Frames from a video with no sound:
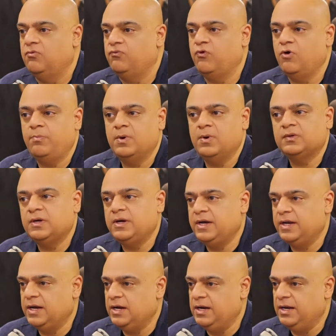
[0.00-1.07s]
4%
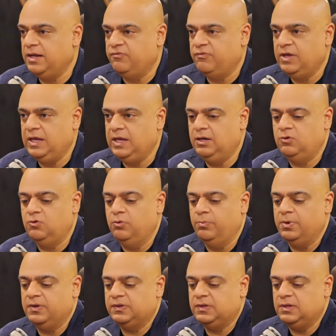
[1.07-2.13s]
DLD fee,
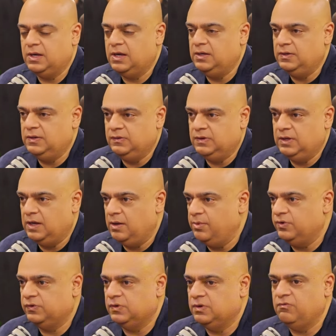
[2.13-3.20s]
2% agency
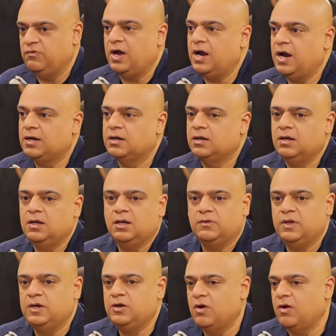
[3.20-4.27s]
commission, VAT,
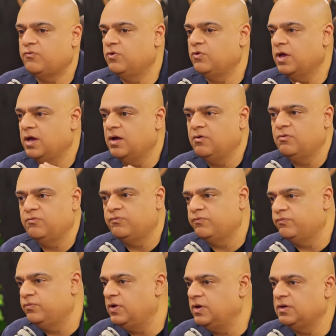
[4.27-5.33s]
then you have to
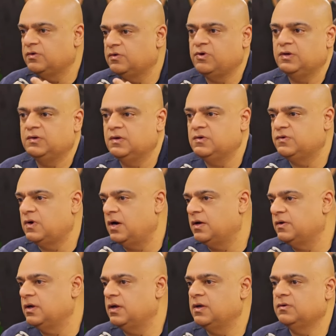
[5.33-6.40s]
give the registration
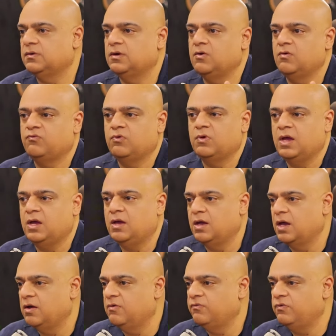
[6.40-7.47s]
charges and you have to
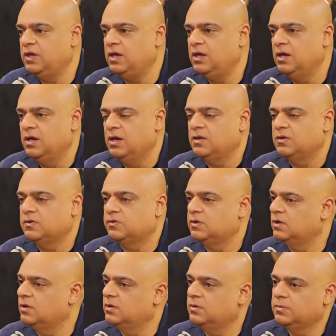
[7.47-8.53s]
give the,
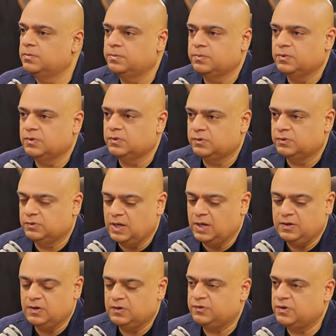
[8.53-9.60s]
the
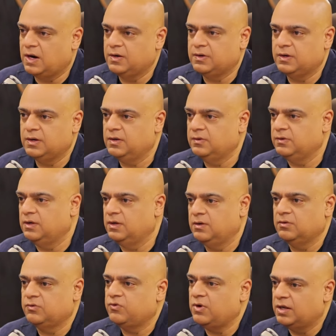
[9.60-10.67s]
center charges and
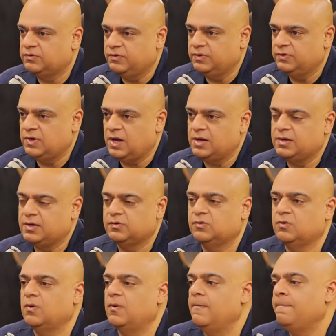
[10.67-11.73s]
the transfer charges.
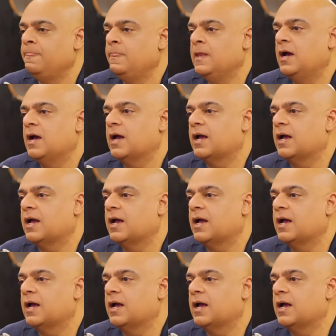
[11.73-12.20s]
So, Correct.